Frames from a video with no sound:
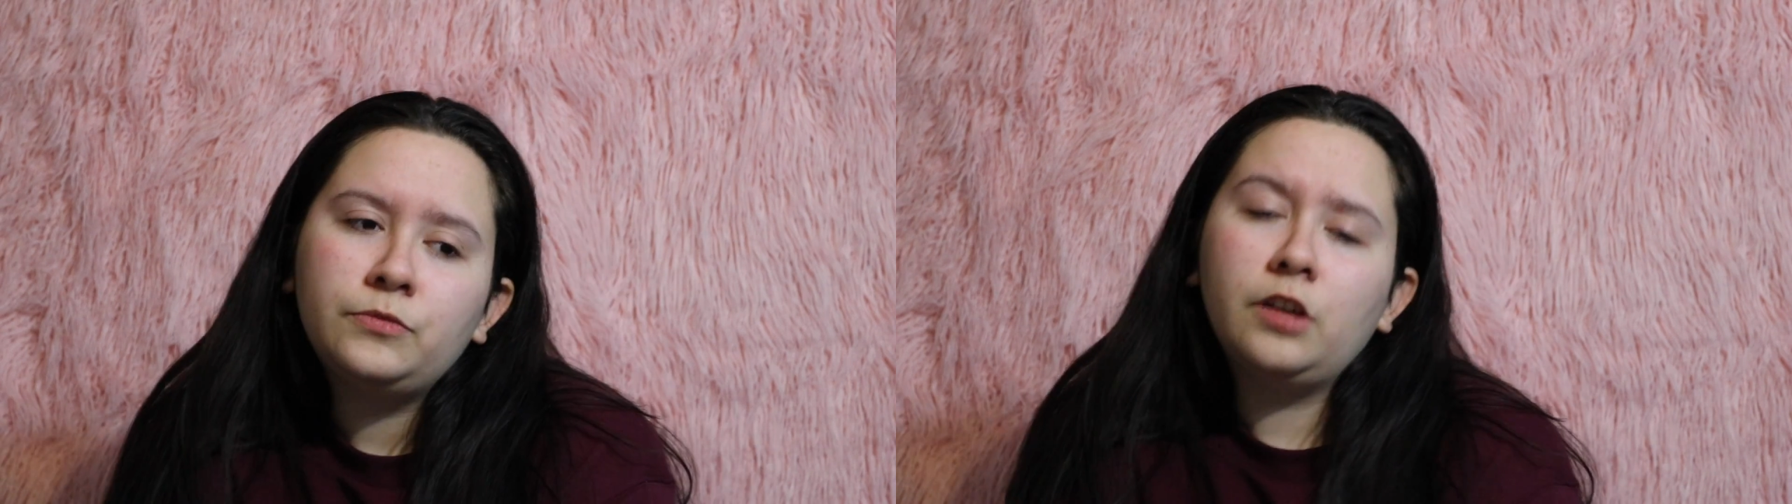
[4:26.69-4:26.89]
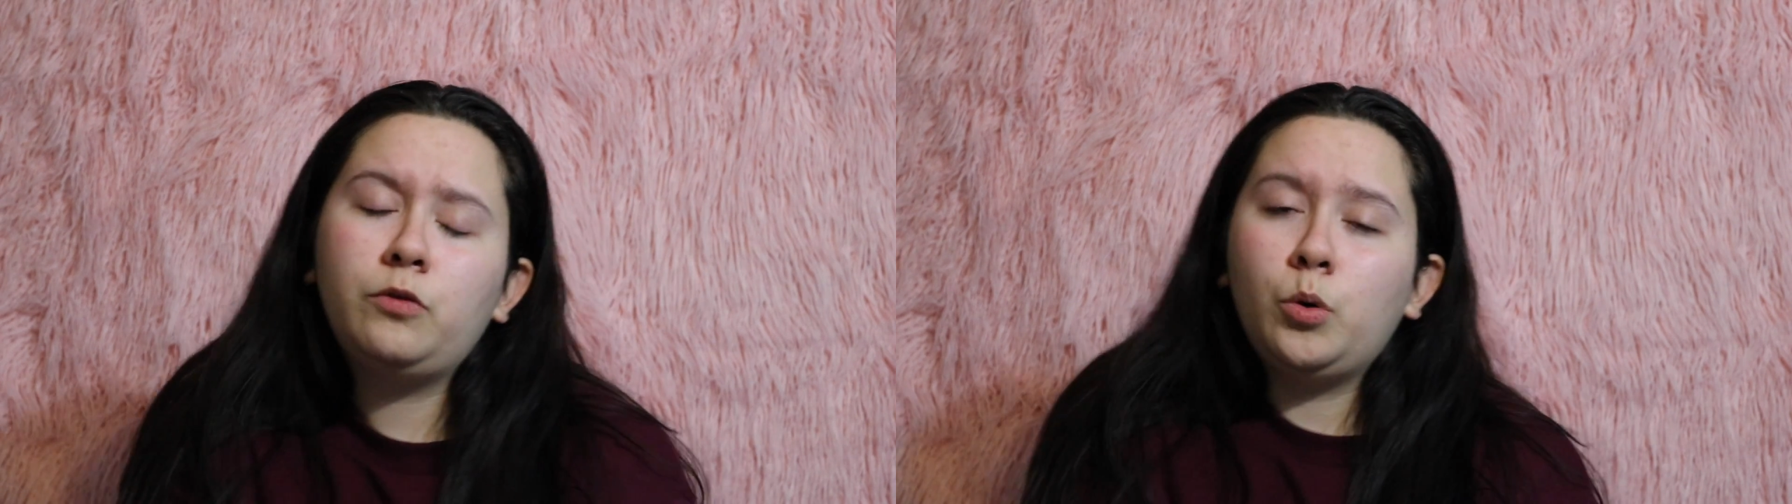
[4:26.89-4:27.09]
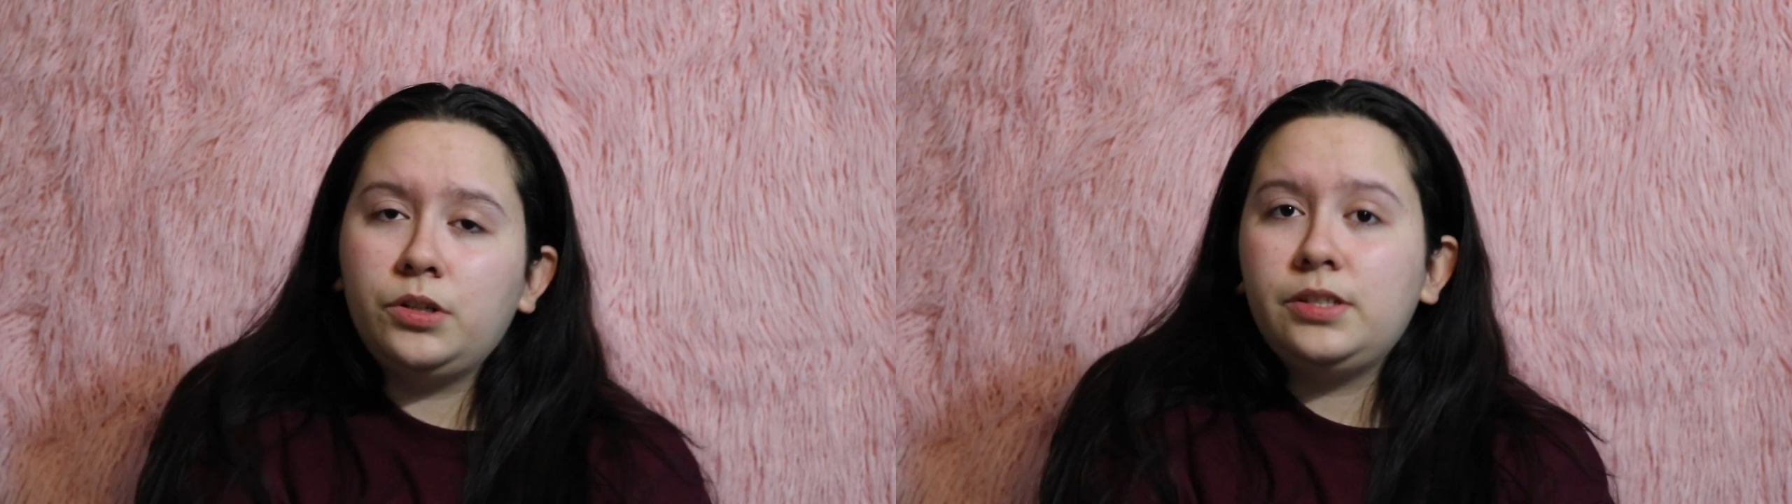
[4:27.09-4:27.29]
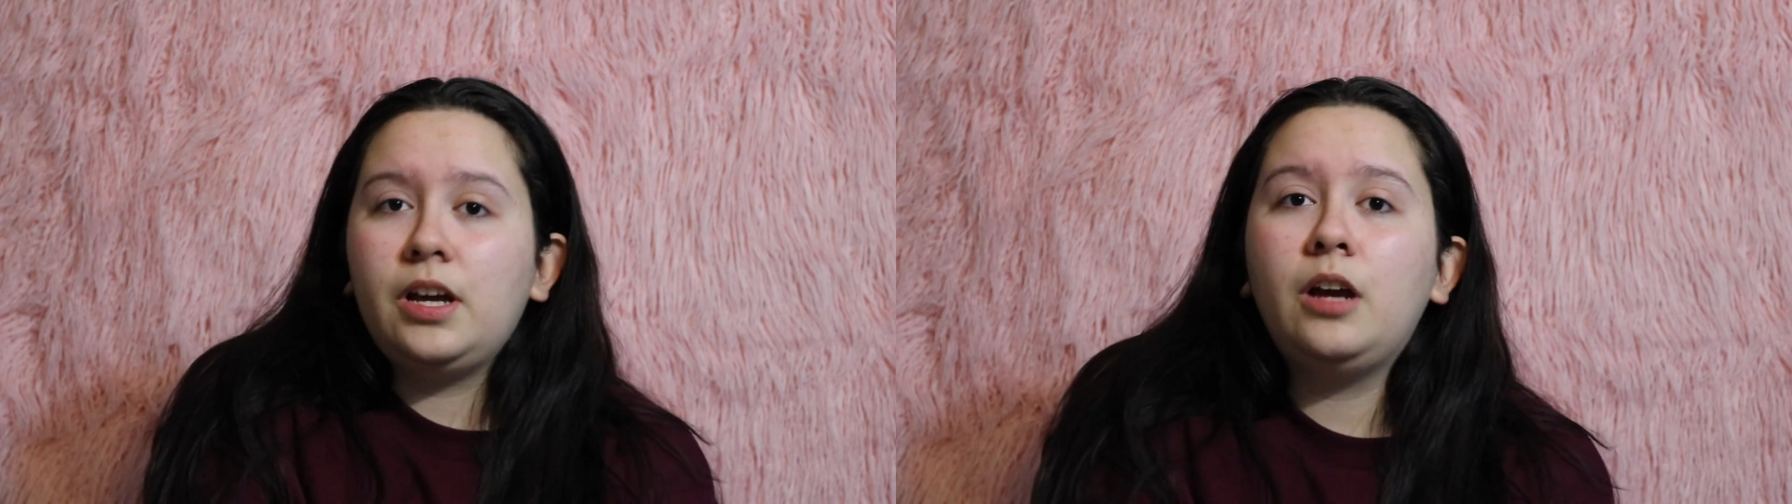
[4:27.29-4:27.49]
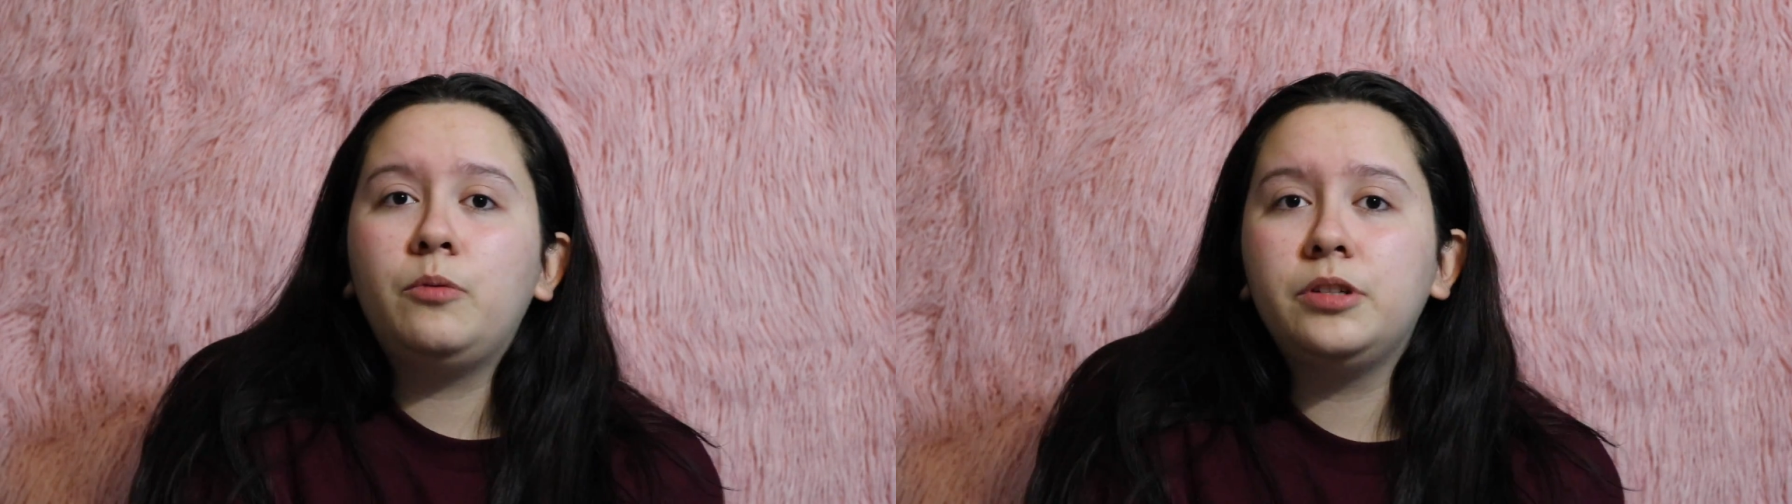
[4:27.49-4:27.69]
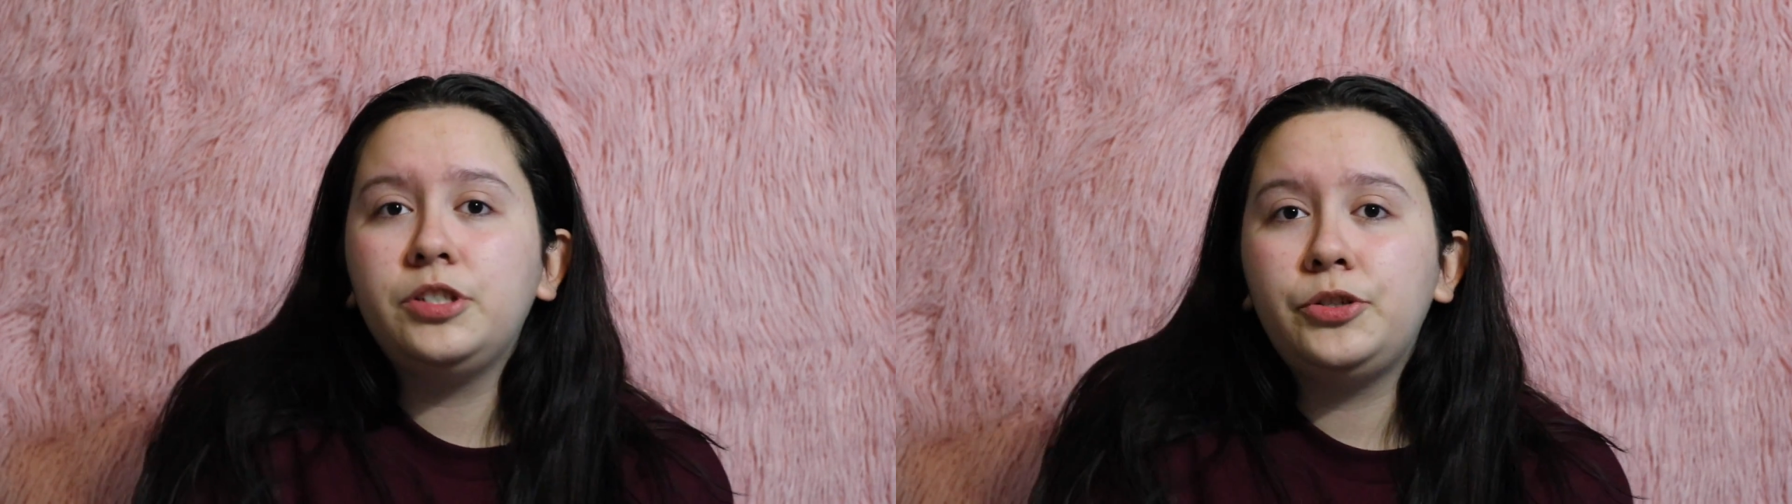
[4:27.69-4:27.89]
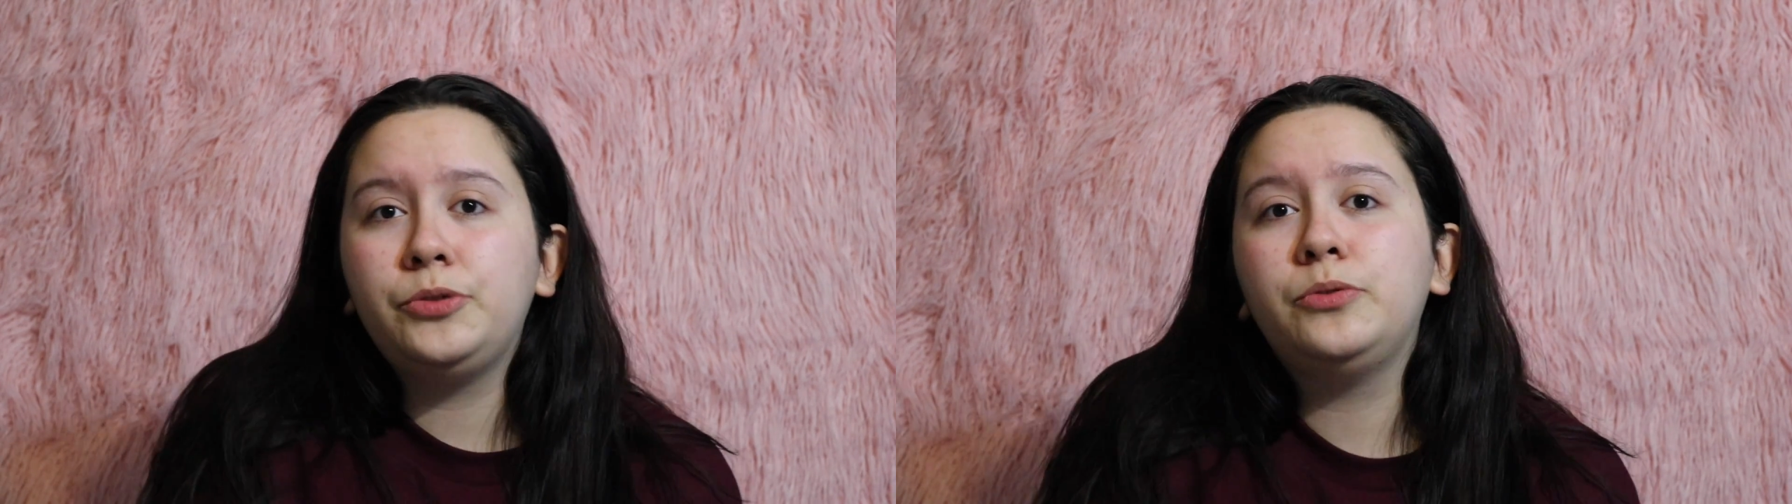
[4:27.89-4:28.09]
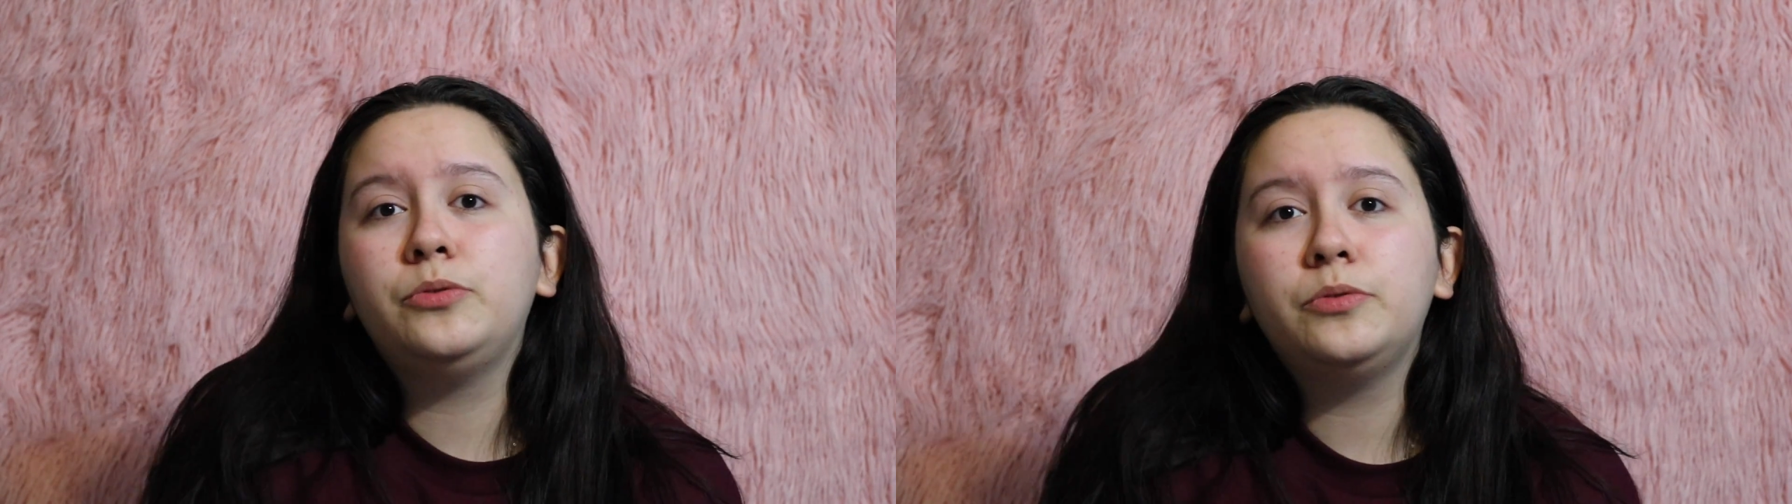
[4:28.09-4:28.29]
Of course, I want
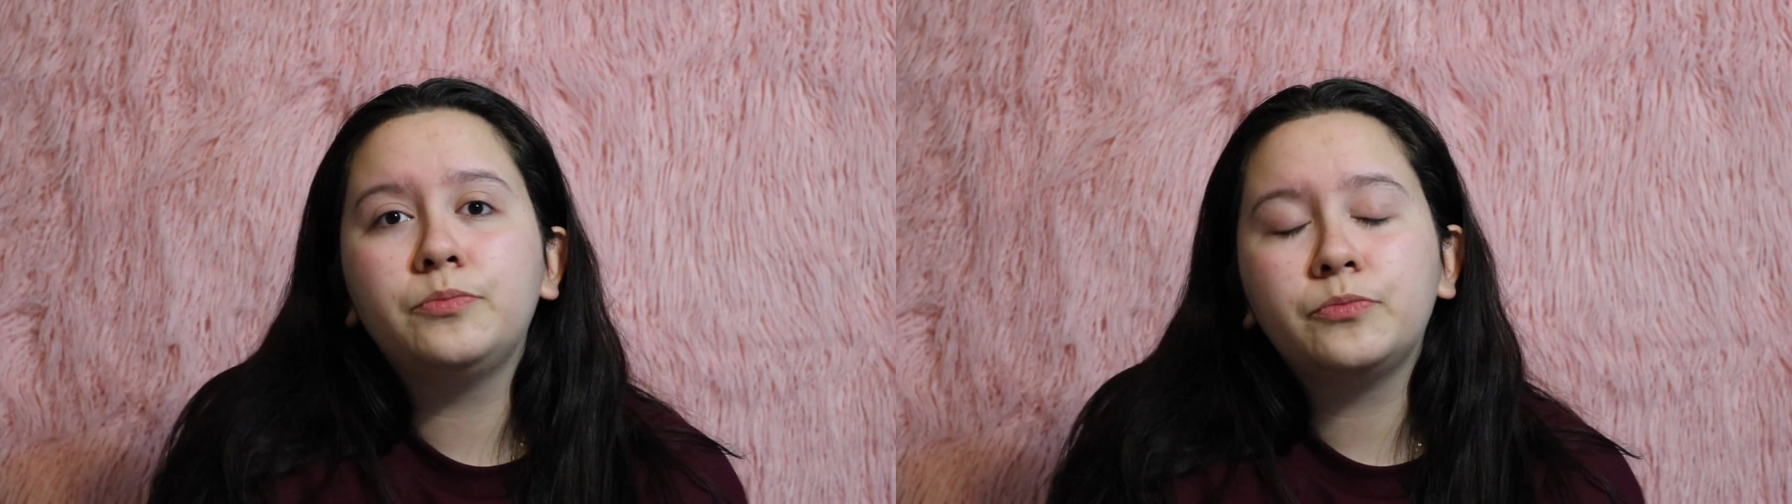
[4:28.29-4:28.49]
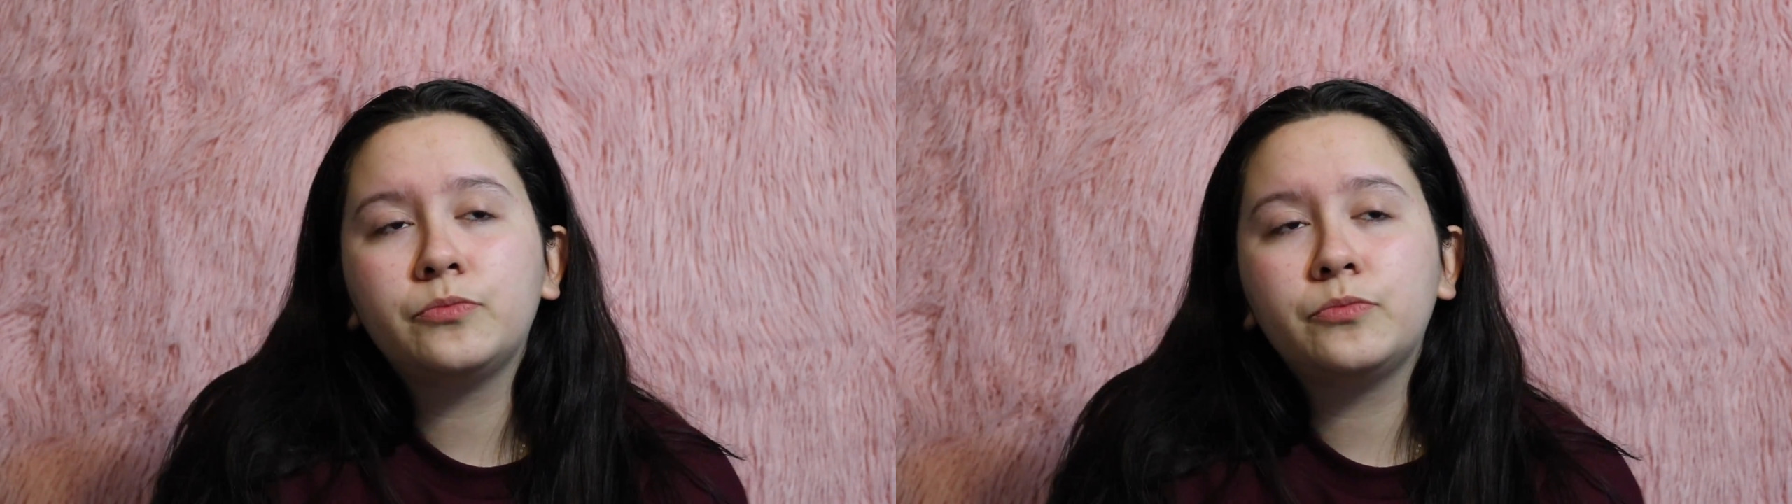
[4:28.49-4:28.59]
to